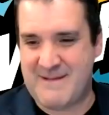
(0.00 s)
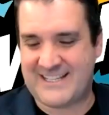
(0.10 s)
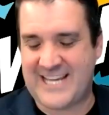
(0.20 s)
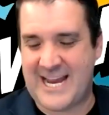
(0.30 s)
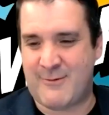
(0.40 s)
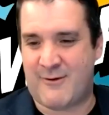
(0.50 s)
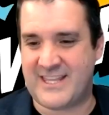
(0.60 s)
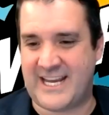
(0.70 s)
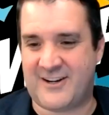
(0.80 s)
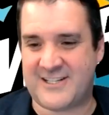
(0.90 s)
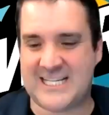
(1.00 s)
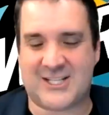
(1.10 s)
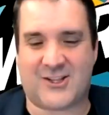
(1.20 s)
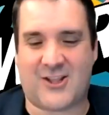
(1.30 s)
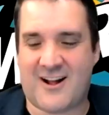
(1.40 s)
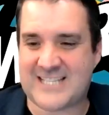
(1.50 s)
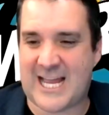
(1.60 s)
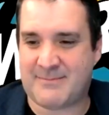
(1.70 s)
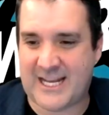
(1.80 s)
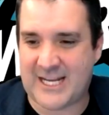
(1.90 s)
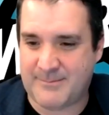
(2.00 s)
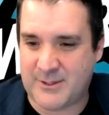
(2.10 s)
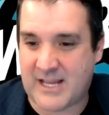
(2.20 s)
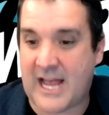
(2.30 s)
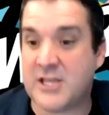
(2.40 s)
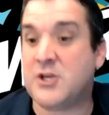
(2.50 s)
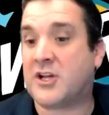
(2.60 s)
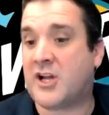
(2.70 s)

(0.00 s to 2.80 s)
Sam over the years. He's a long-time KW guy. You can